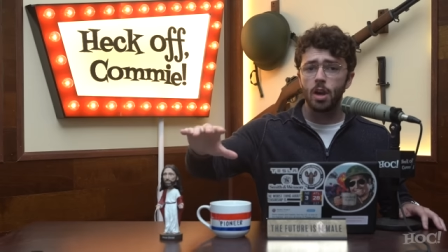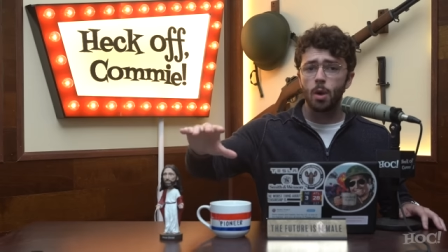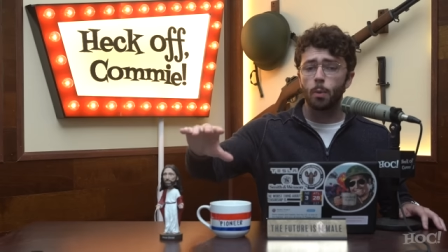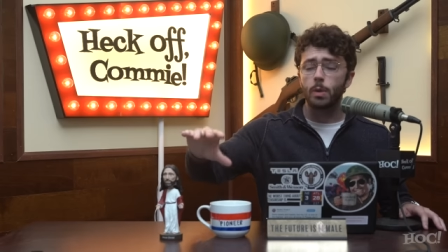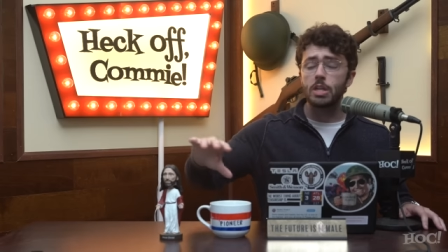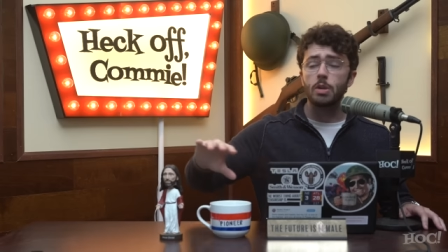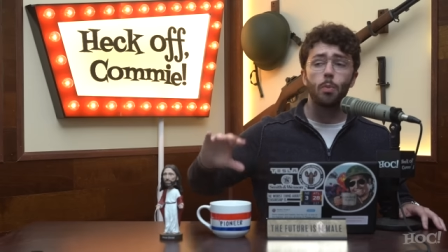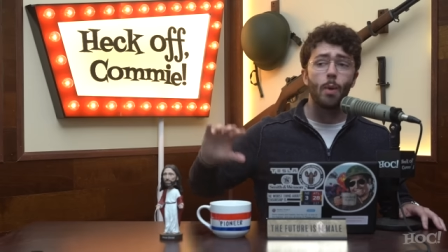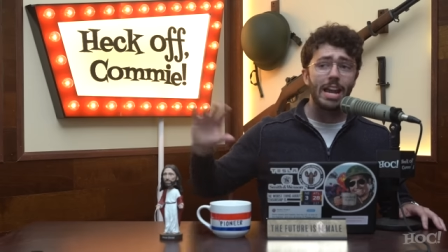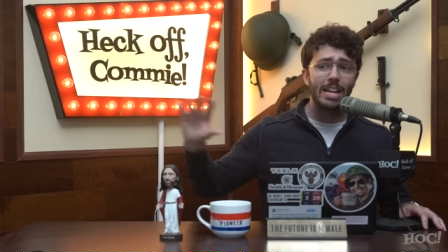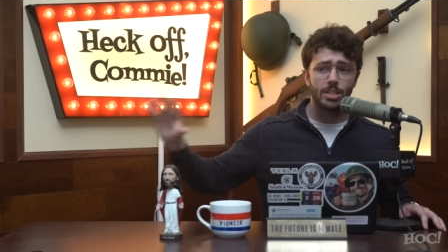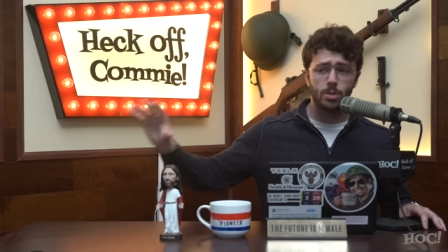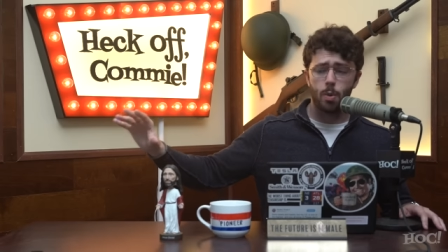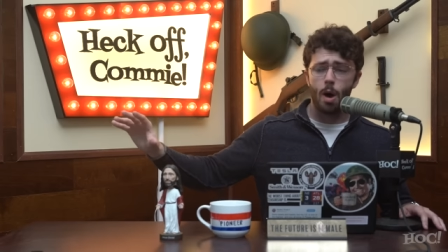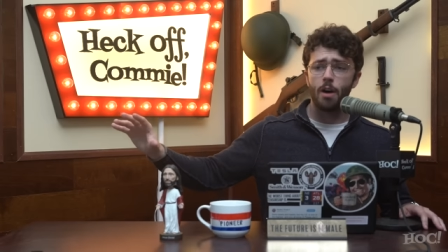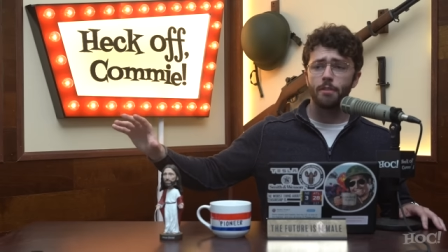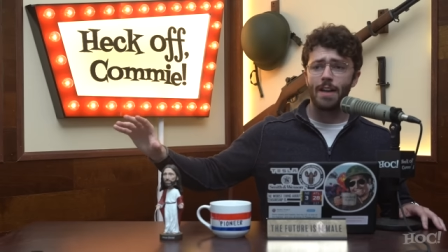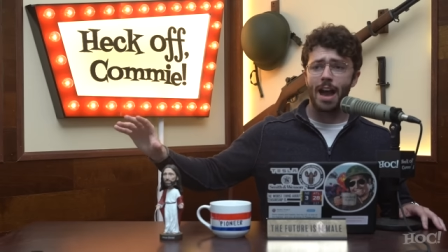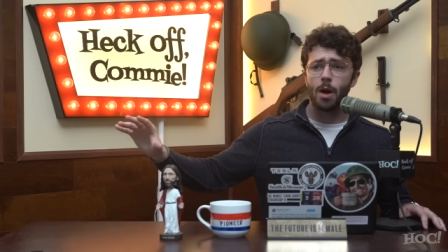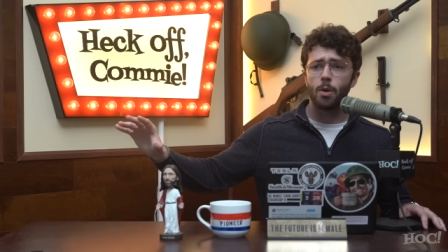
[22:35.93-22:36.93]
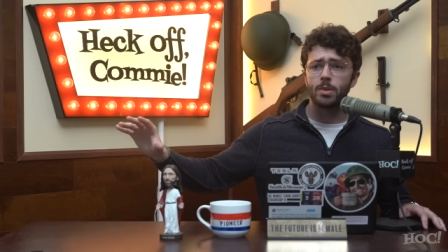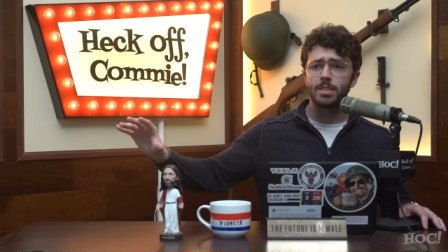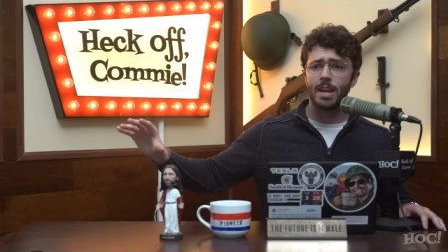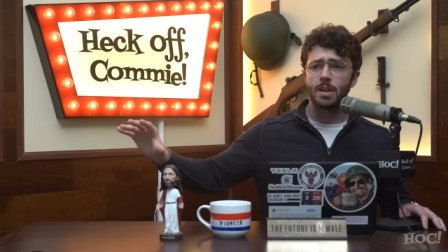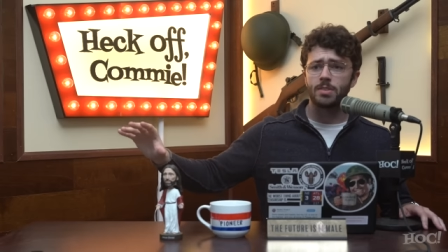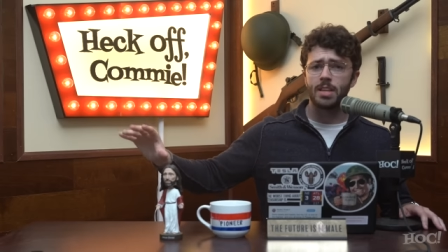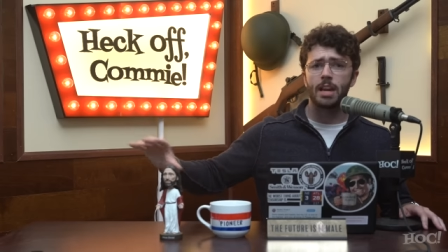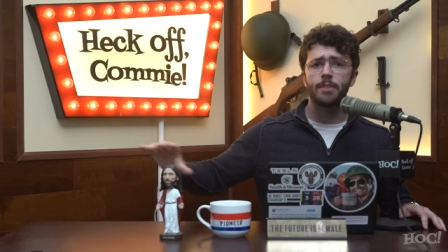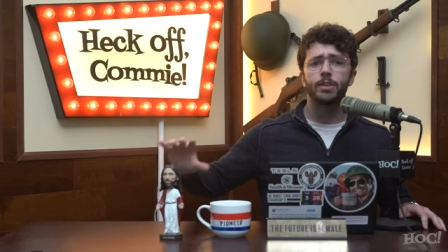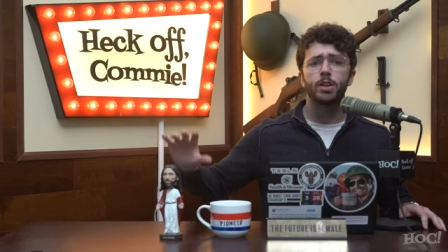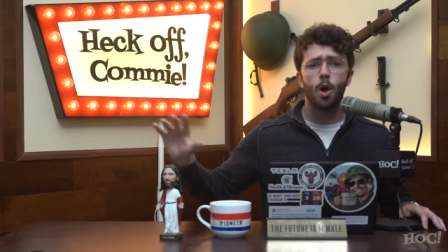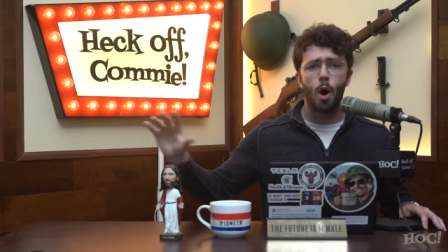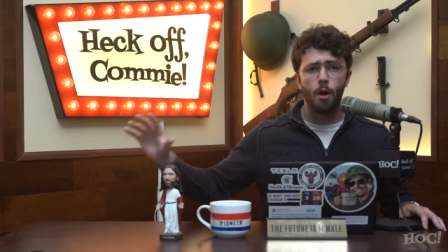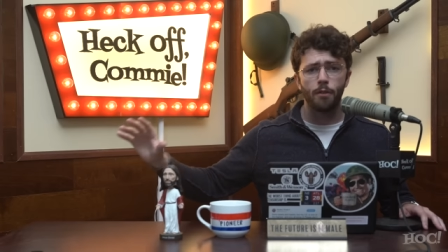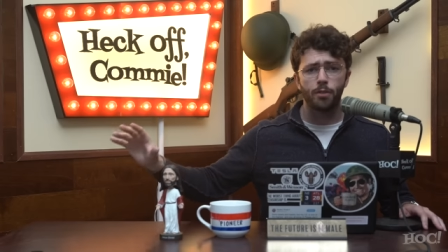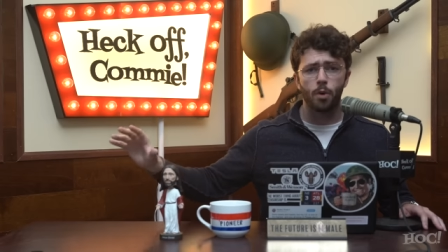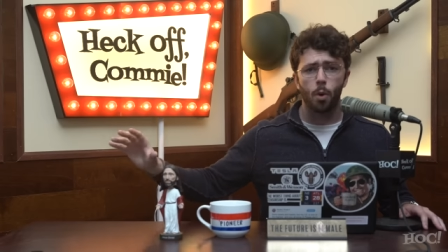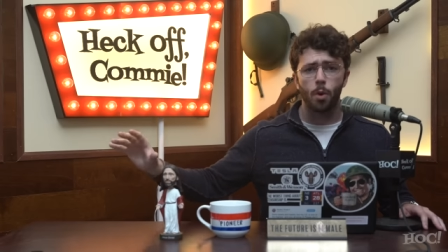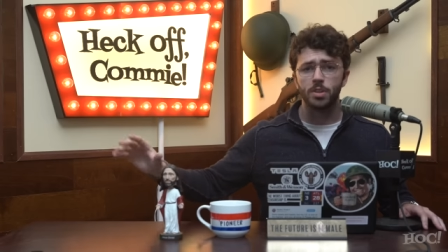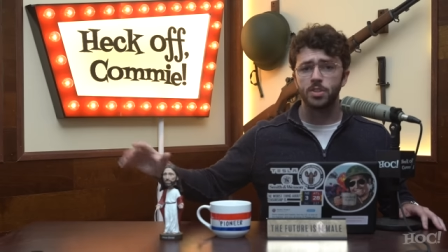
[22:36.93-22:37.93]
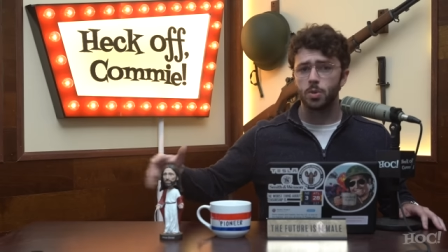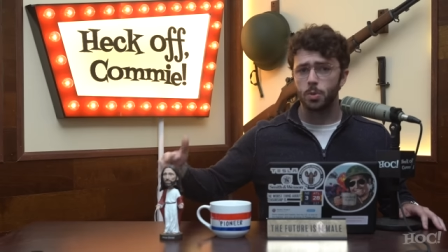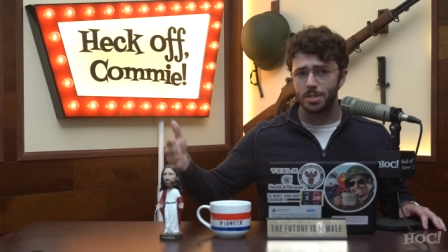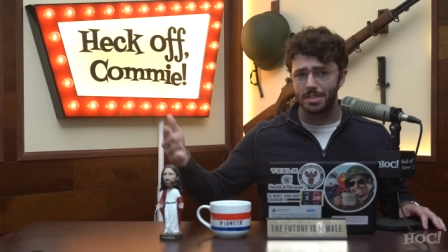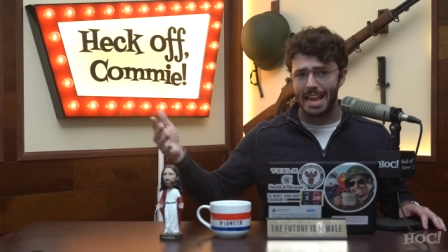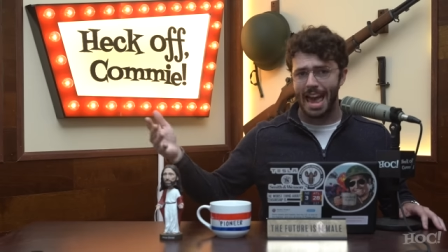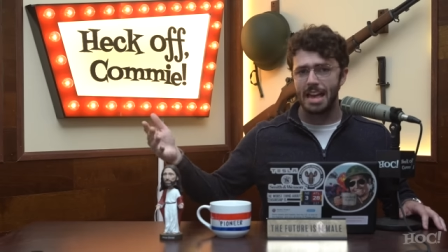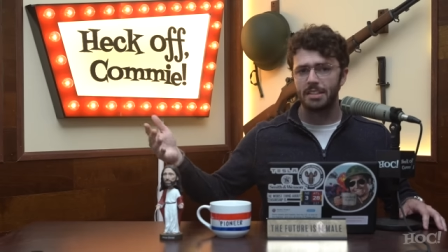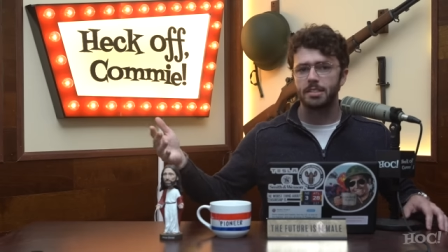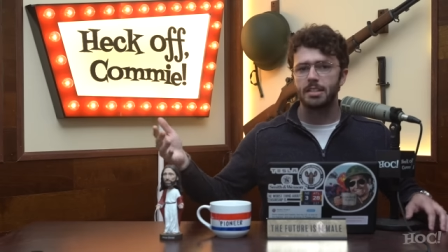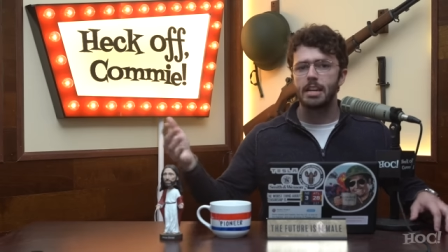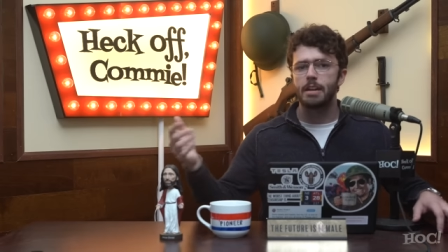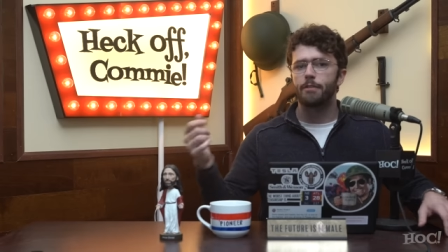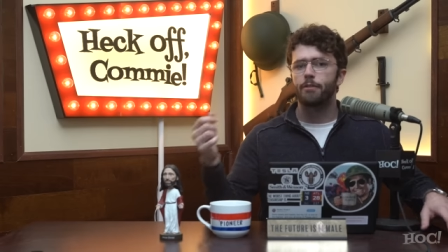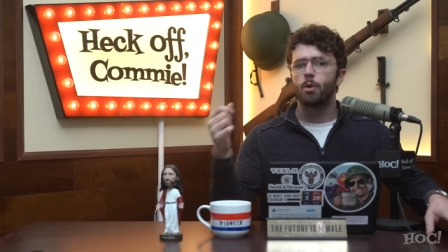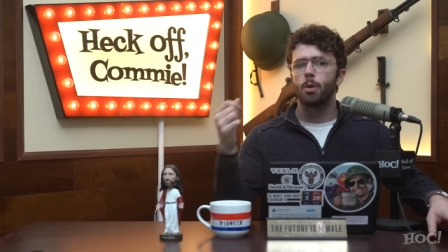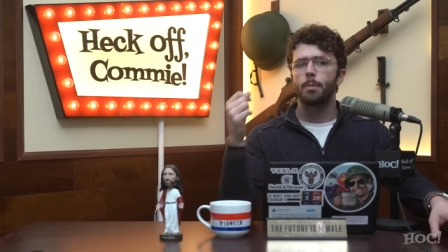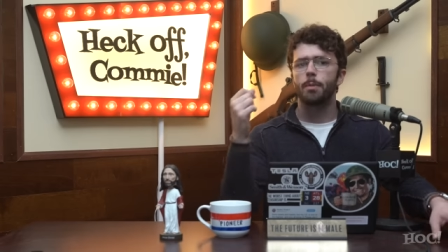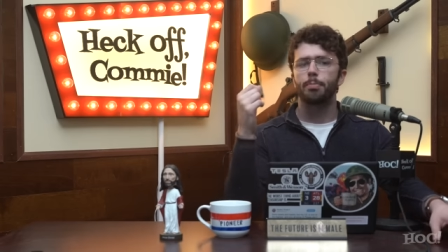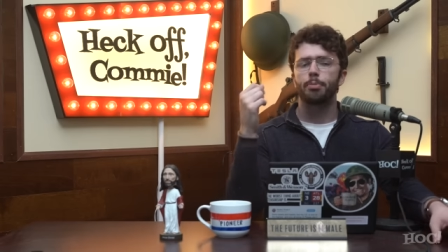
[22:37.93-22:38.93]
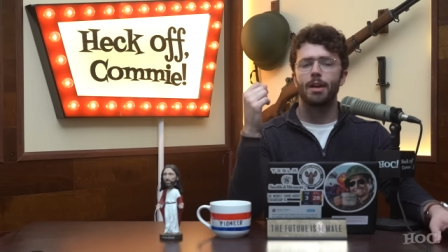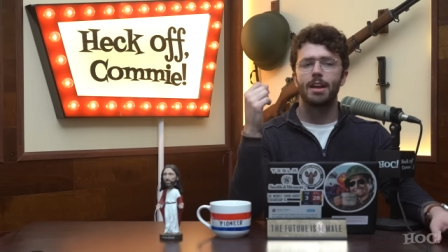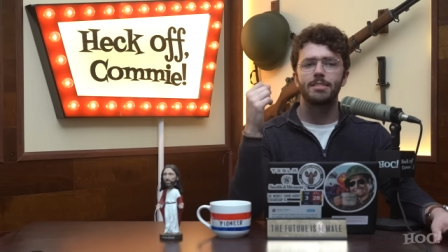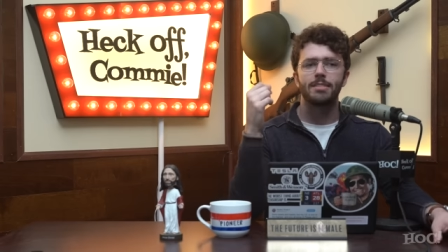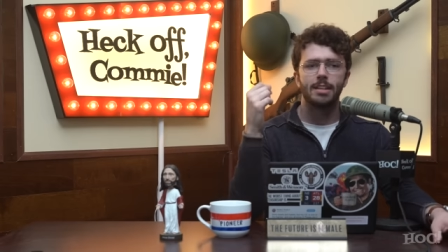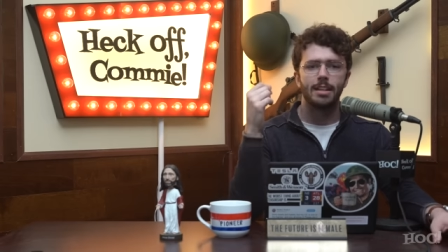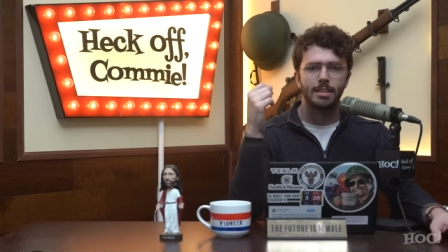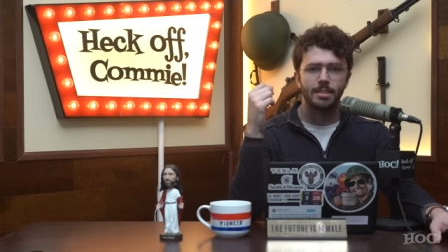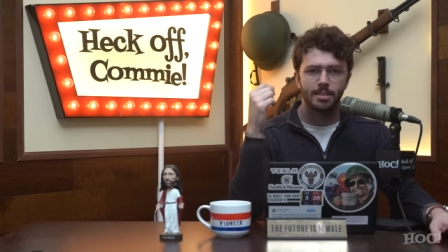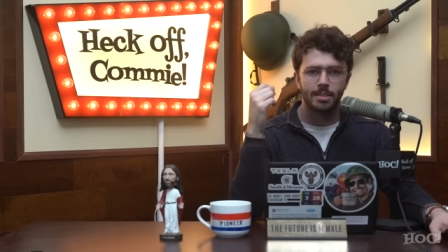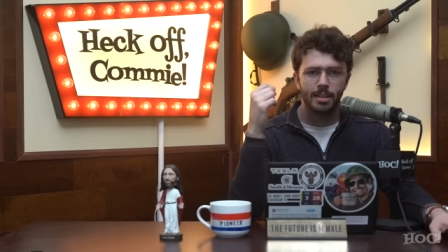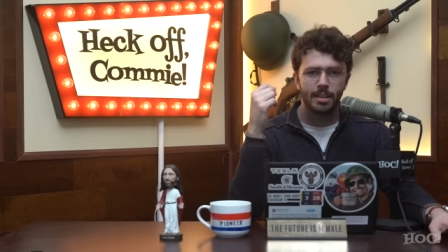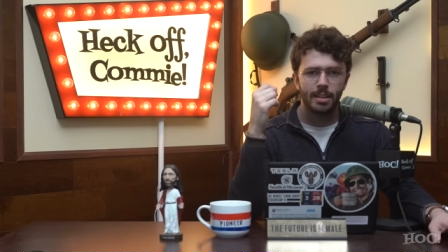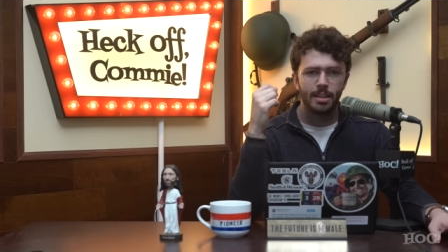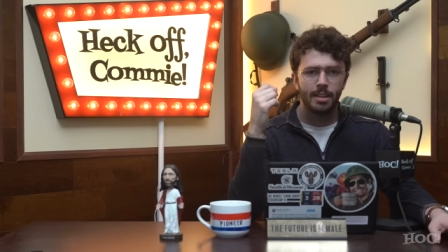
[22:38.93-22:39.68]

when you wait 12 hours outside of a golf course to assassinate a former president